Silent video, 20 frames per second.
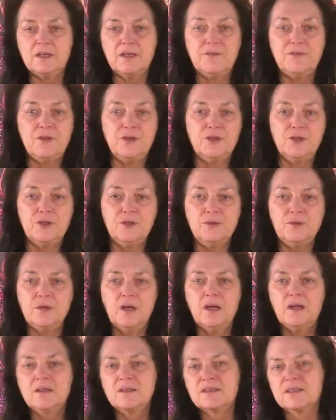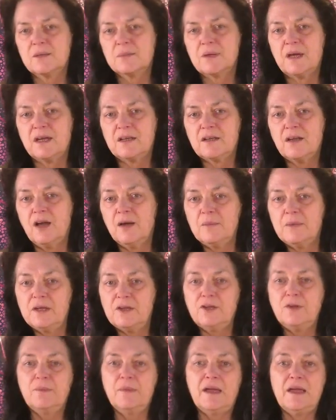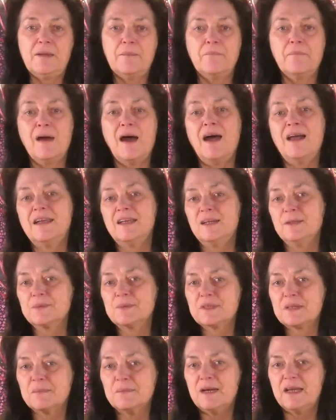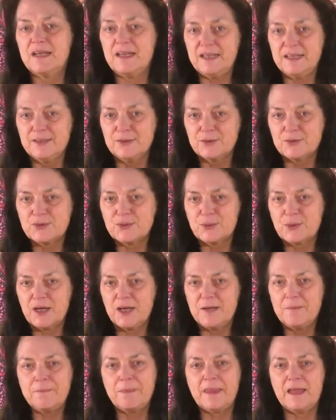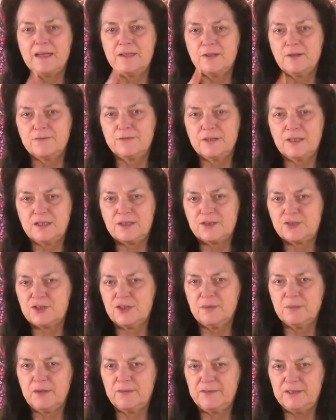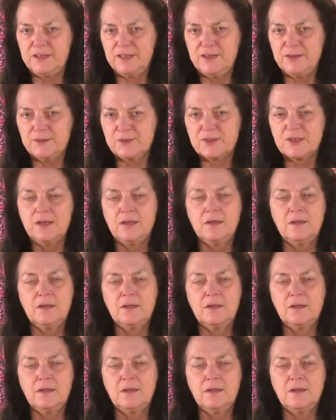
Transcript: If you do, some kind of comment you make might help somebody else, okay? And don't forget to share my videos.